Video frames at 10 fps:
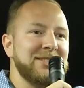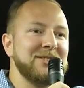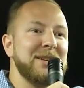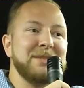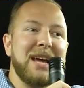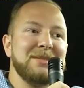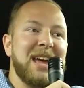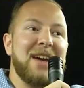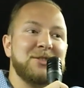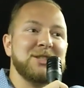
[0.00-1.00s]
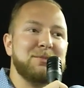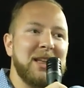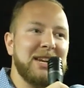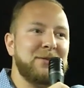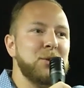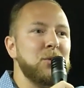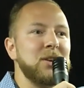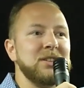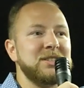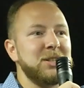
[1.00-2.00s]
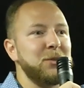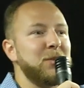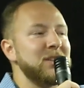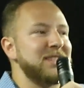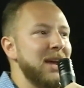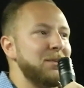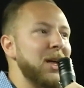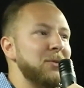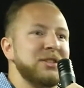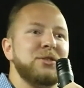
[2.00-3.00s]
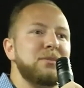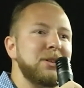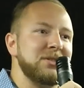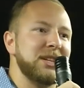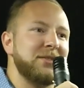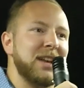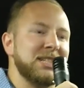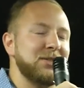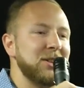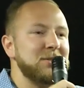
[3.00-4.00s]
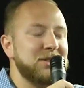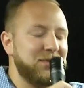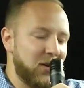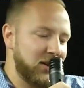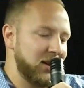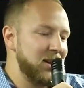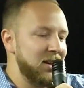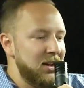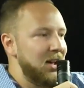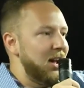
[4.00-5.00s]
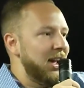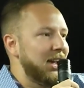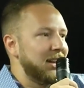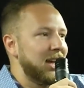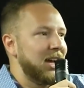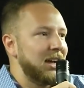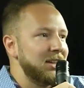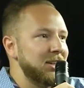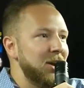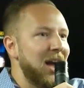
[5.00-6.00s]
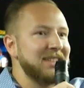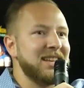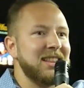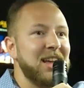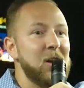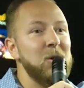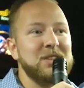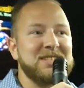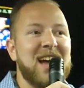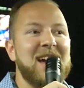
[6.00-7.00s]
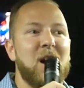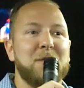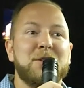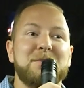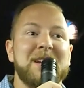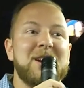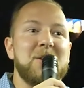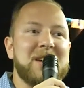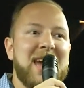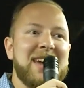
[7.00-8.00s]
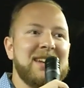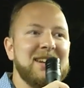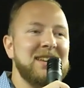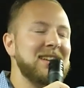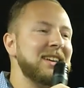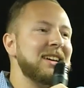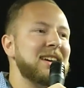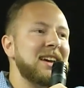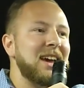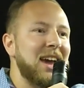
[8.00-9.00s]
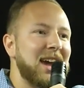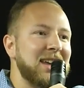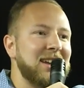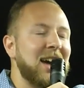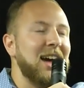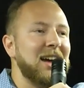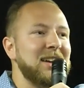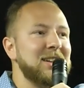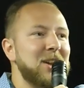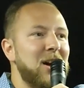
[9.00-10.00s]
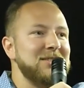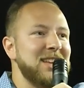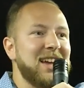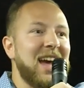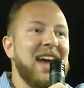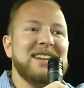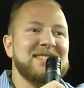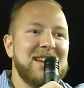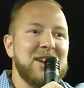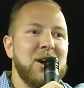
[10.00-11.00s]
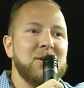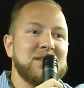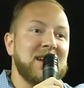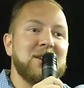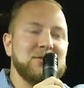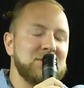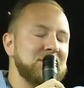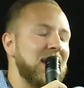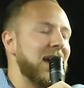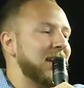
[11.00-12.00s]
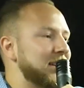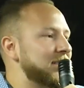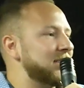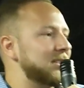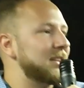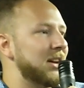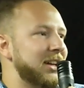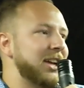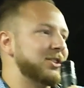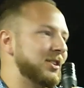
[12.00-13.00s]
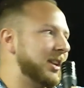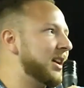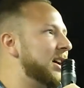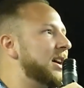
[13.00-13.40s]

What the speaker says: So sometimes I have to explain a few words. So for example, I went to a music festival, it was fun. And you know, I said like, oh, this guy offered me cocaine. And you know, I was like, I had to say no, because I don't do that occasionally.